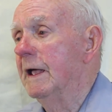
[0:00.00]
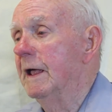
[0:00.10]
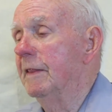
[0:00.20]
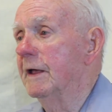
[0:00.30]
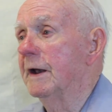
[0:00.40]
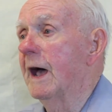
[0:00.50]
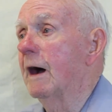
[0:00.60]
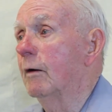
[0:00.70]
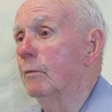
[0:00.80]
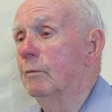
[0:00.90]
And then
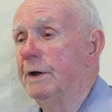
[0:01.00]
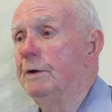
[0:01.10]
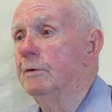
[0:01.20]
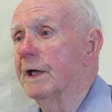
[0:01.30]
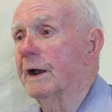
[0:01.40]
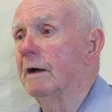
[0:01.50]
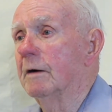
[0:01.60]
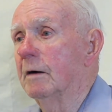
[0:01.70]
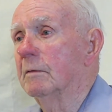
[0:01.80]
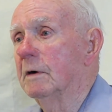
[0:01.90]
now we do get
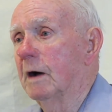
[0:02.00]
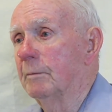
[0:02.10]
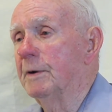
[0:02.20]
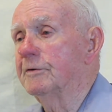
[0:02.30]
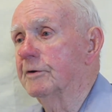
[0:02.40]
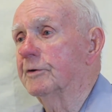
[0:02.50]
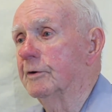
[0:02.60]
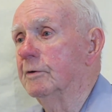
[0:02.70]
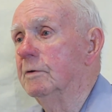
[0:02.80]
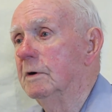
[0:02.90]
a pension
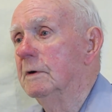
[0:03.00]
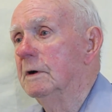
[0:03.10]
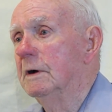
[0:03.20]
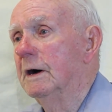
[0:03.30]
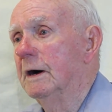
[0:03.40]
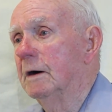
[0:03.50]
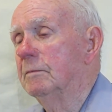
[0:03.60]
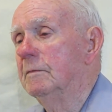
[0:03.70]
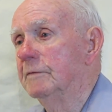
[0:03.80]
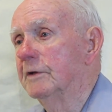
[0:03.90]
through
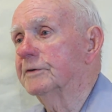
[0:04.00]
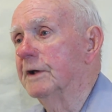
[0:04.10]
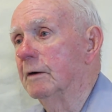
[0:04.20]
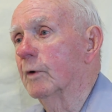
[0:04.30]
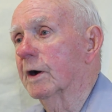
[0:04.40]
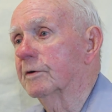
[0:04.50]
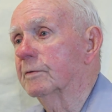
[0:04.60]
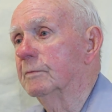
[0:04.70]
the steel workers.